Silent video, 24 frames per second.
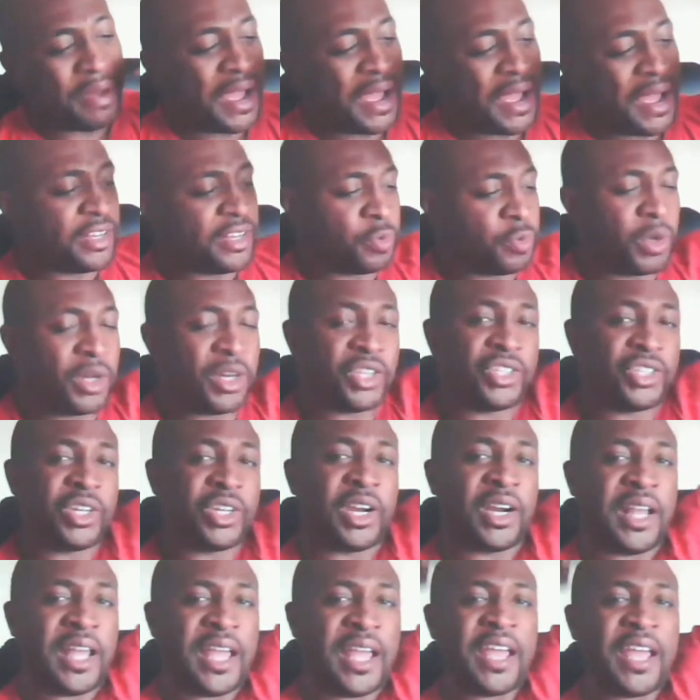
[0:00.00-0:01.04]
just wanted to
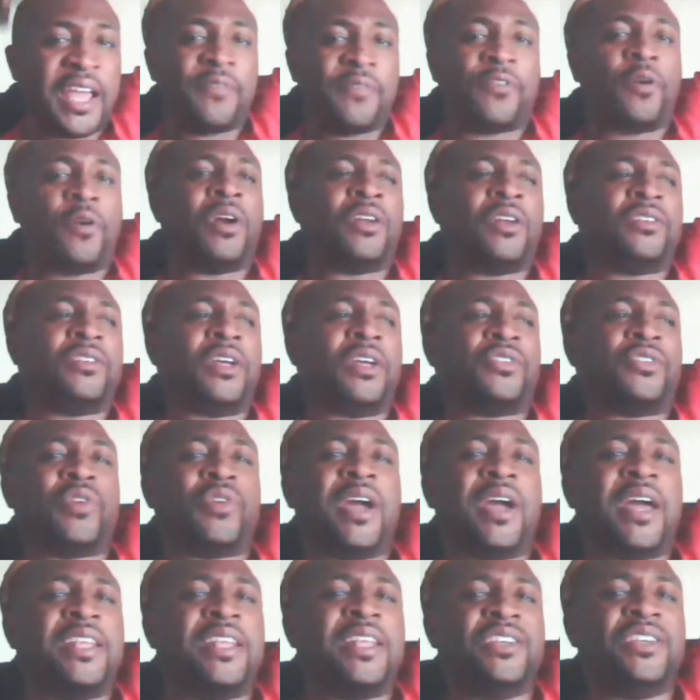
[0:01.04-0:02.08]
share that as far as
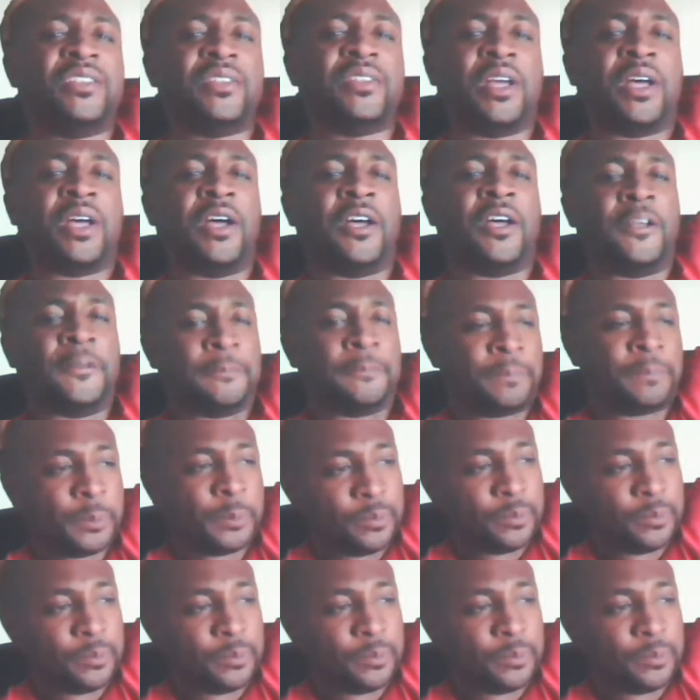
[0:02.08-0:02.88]
strategies. Like